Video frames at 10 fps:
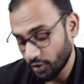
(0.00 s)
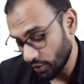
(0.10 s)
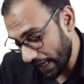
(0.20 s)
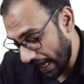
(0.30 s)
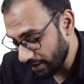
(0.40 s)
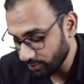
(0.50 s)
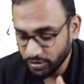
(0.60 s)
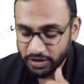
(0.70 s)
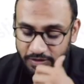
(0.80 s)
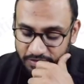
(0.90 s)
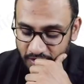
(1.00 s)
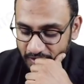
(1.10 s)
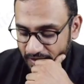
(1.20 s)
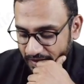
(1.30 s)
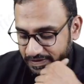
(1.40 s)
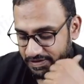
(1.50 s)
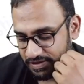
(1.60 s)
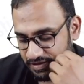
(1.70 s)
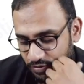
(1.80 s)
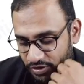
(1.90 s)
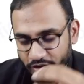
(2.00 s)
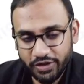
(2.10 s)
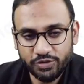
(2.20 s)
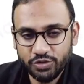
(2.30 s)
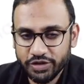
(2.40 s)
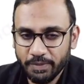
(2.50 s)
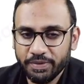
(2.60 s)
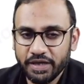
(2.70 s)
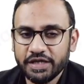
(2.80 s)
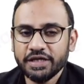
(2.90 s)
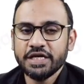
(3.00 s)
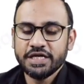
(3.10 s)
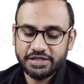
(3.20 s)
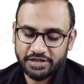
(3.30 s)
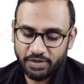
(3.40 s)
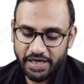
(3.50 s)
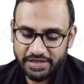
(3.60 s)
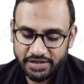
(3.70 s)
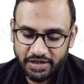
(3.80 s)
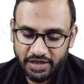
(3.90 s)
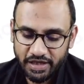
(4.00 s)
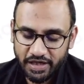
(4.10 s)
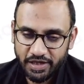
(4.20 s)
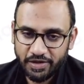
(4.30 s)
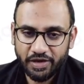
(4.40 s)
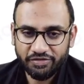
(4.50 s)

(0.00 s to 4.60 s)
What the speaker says: You hang both the limbs, and this is what you can use to temporarily stabilize a